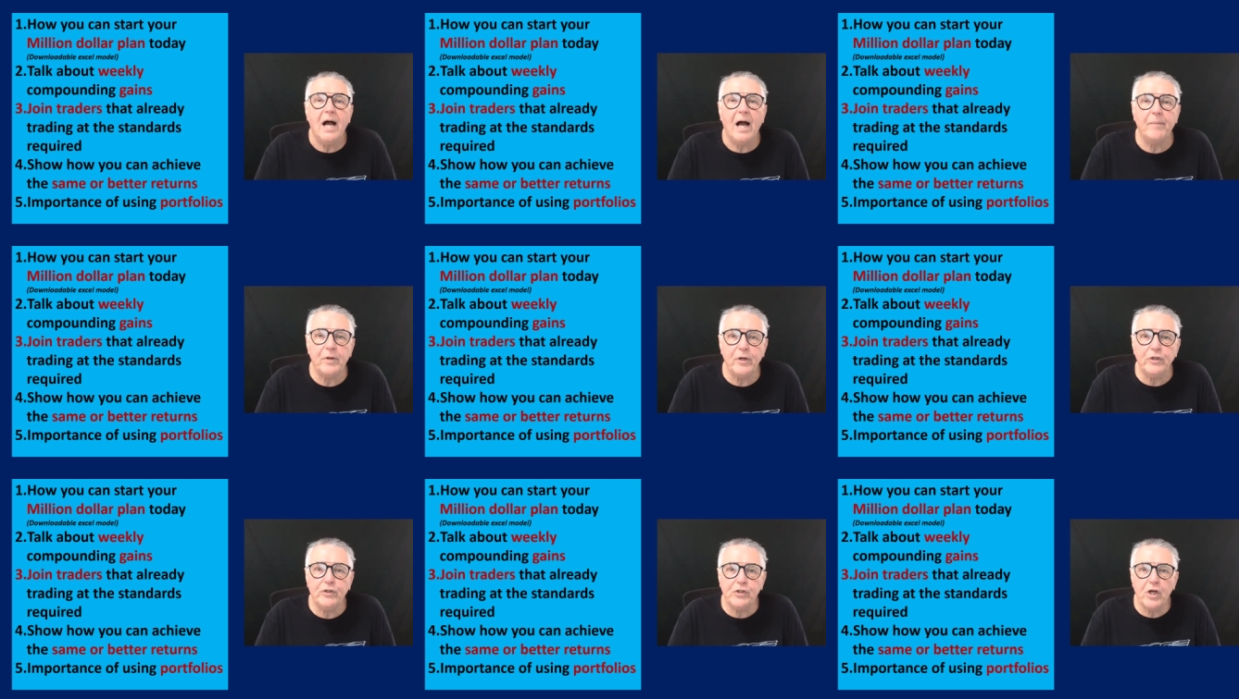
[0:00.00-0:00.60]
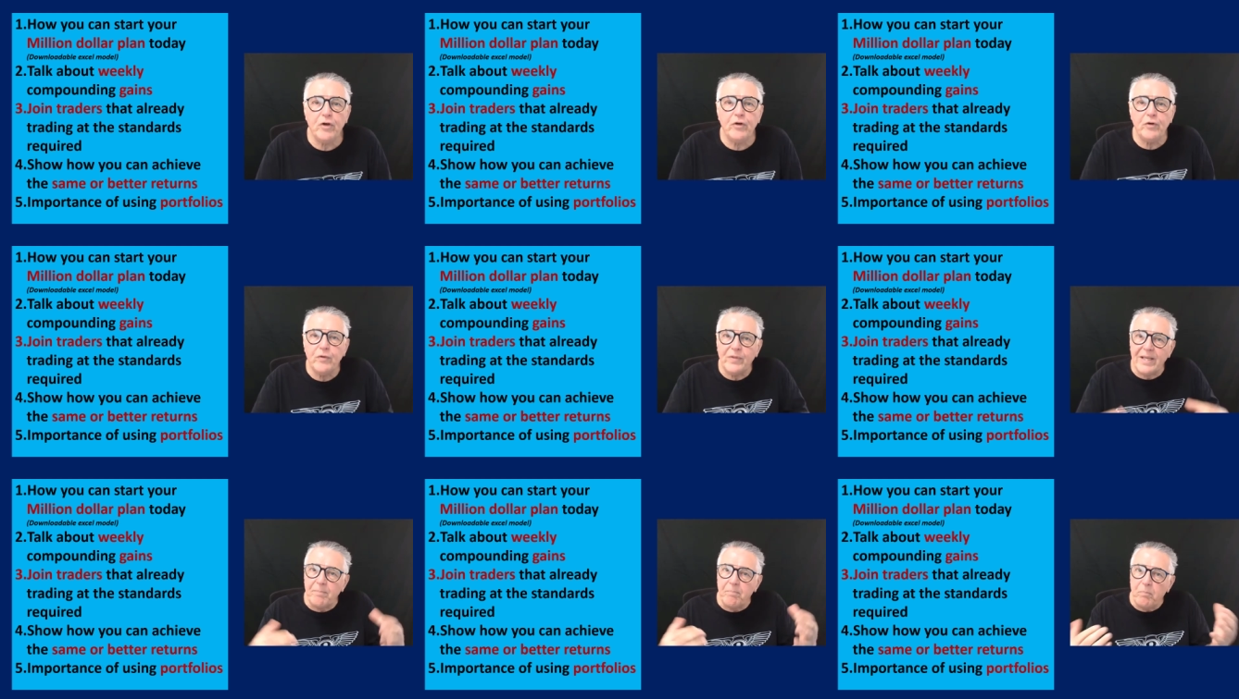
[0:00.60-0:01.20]
I'm going to show you
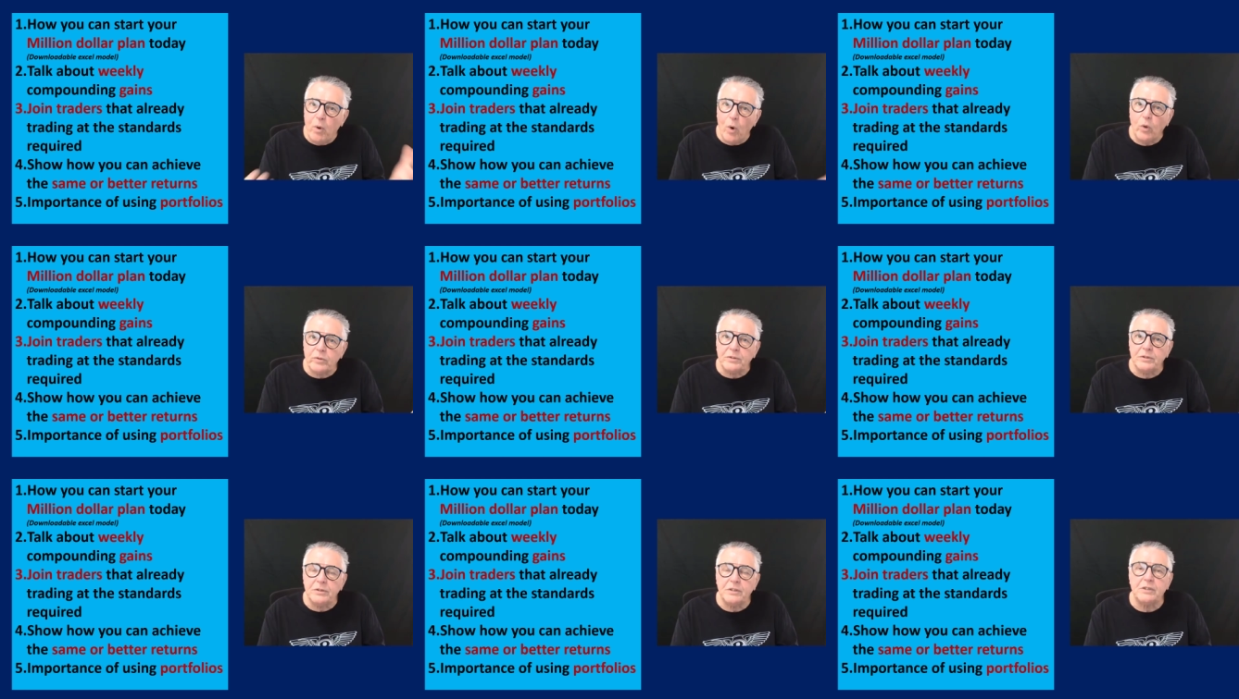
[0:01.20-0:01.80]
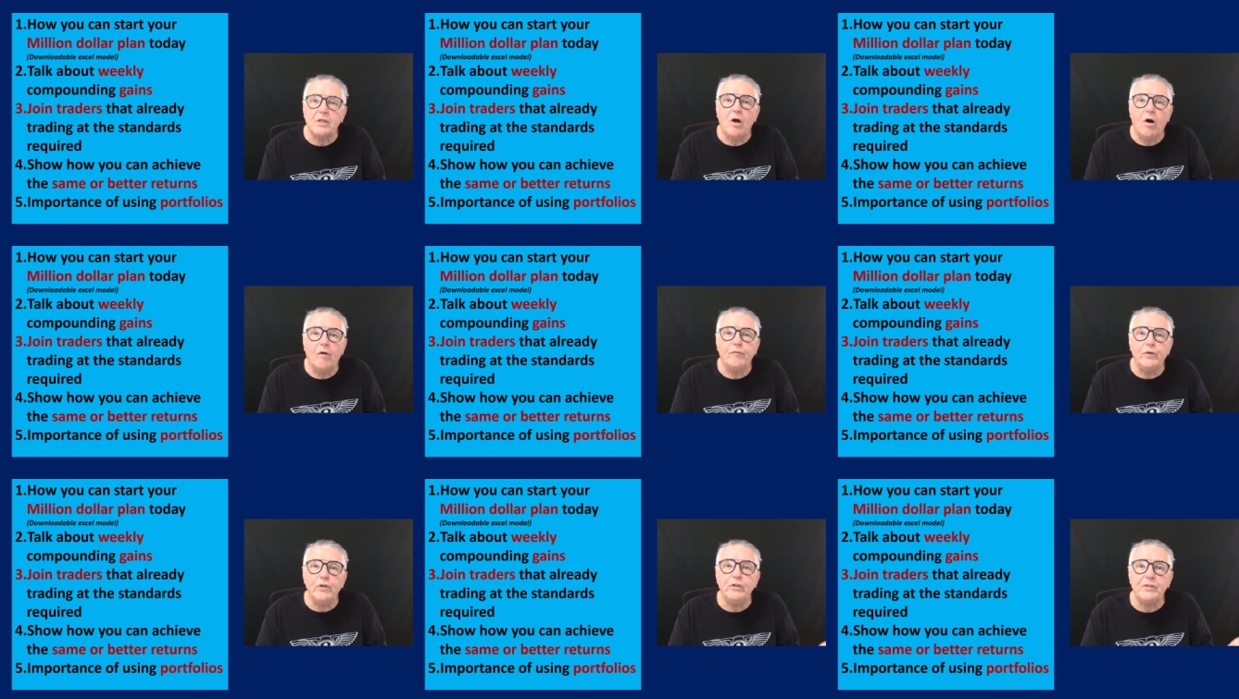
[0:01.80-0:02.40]
the importance
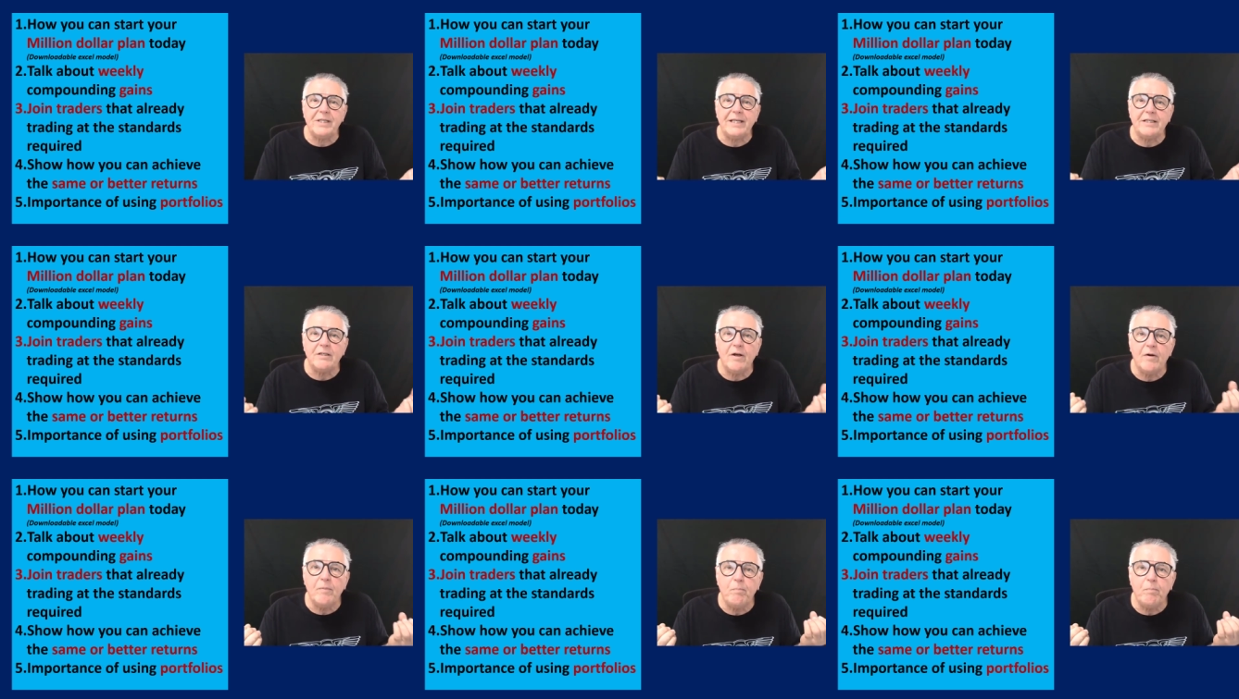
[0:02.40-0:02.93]
of using